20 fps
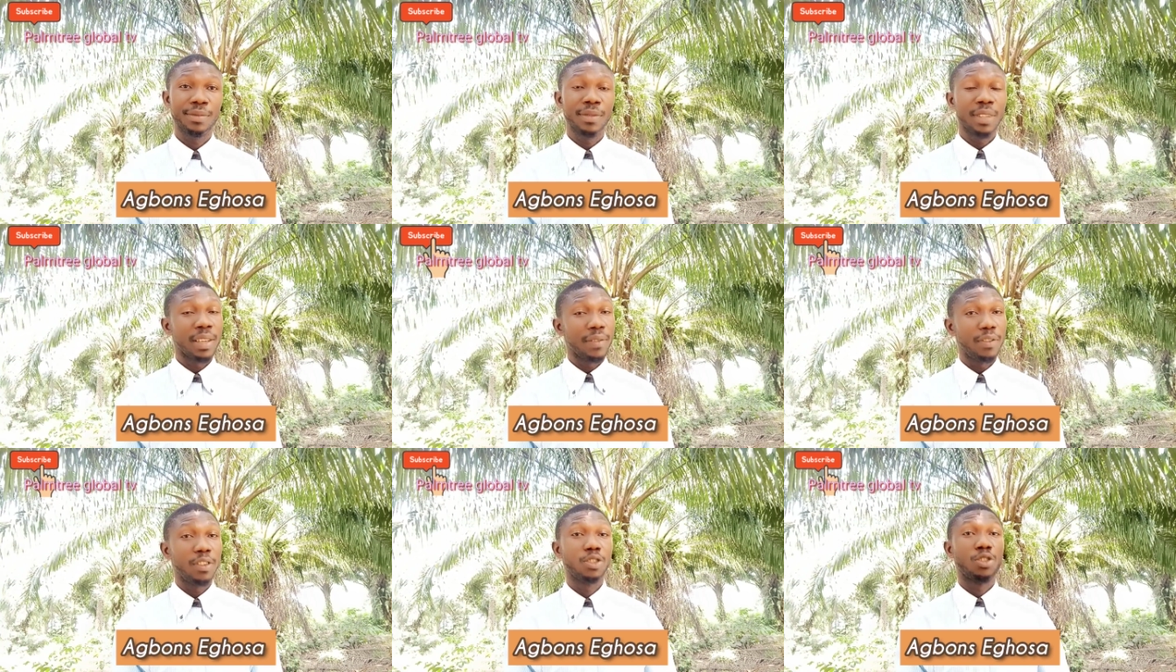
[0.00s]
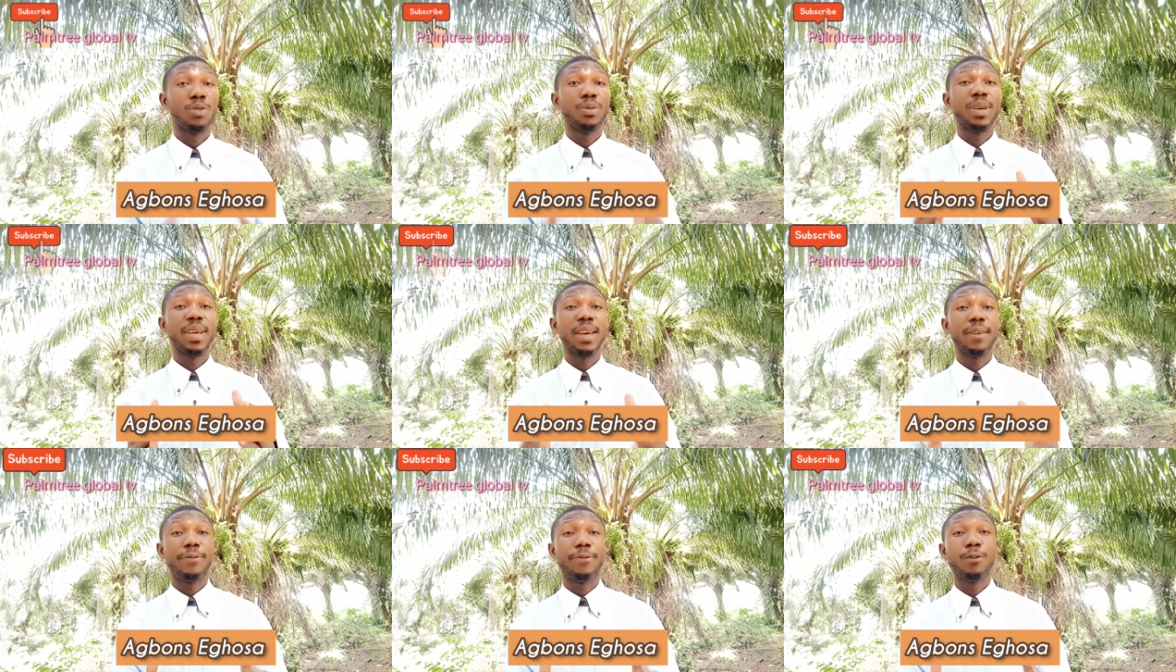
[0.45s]
If it's not
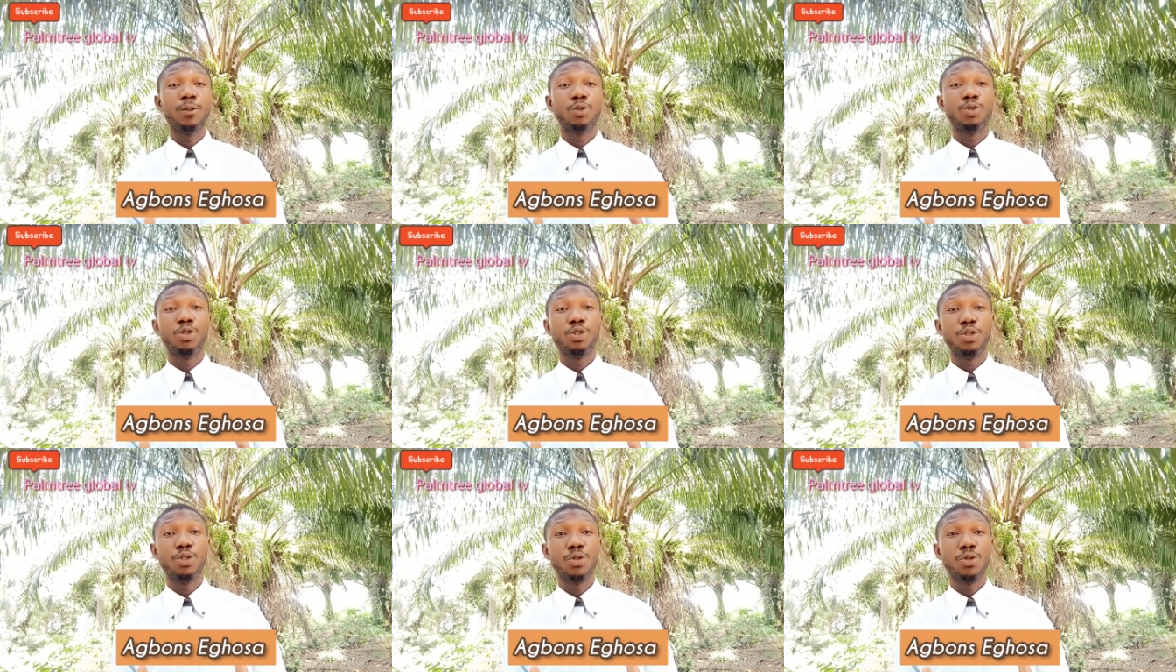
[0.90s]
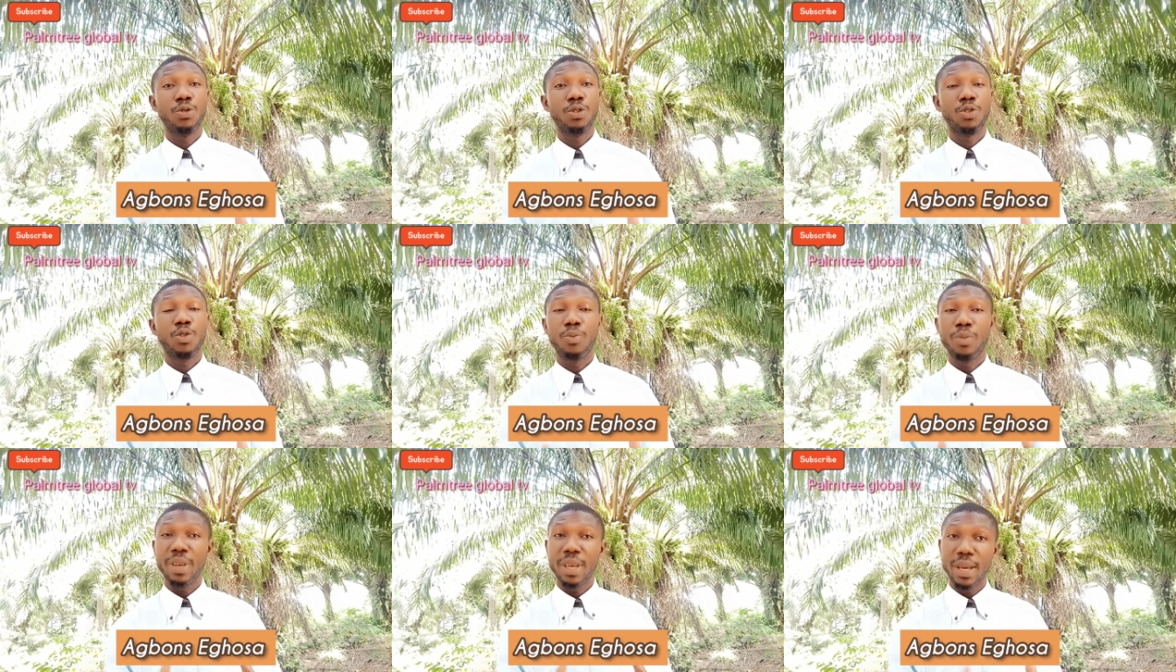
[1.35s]
helpful to you, it
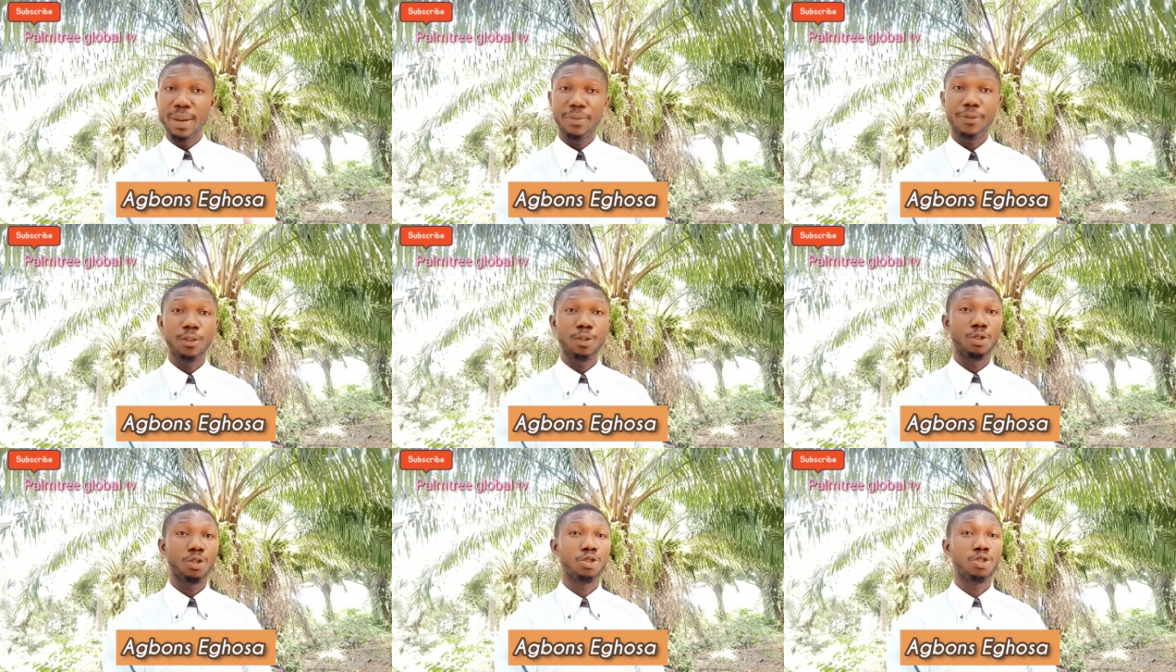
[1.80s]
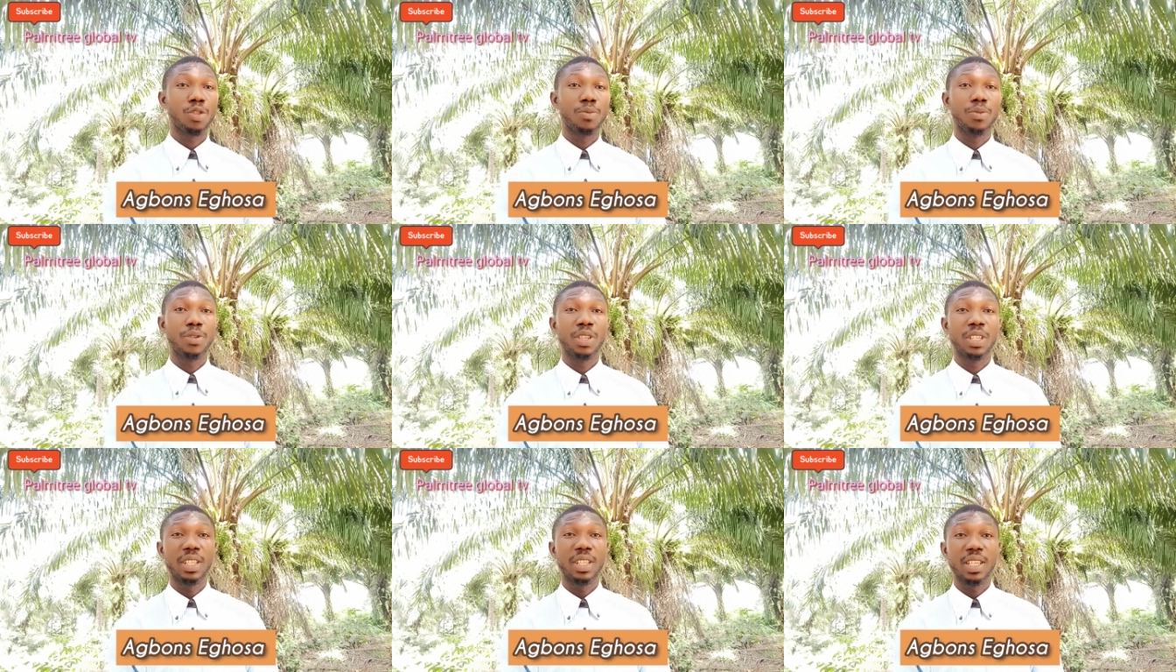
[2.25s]
could be helpful to
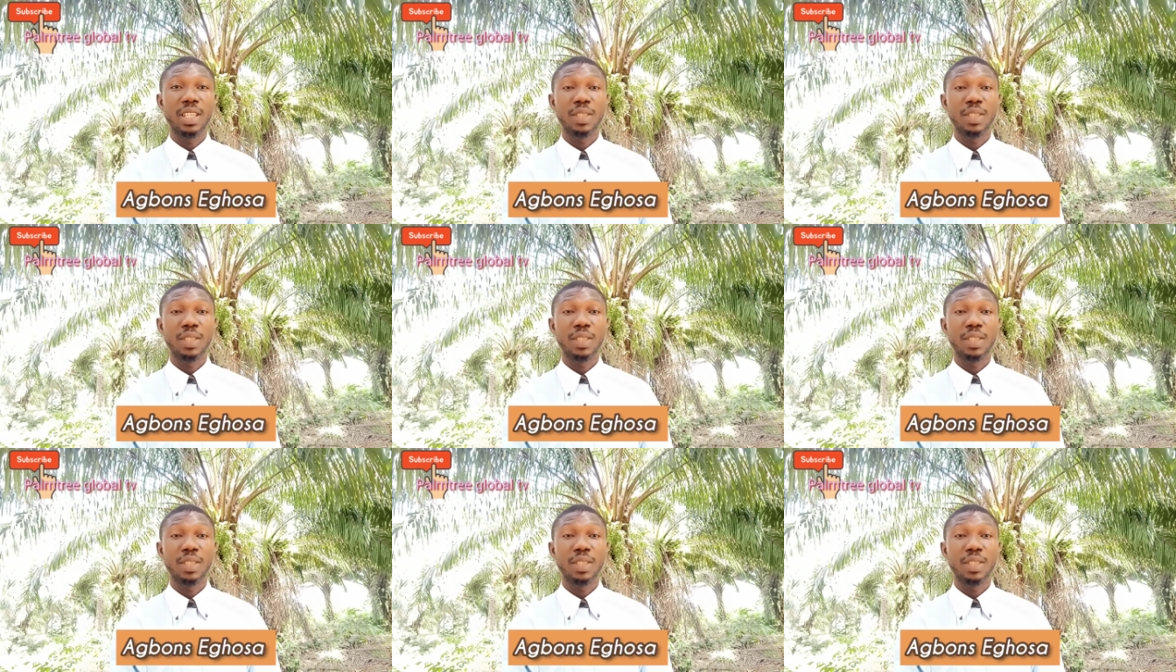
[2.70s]
somebody else.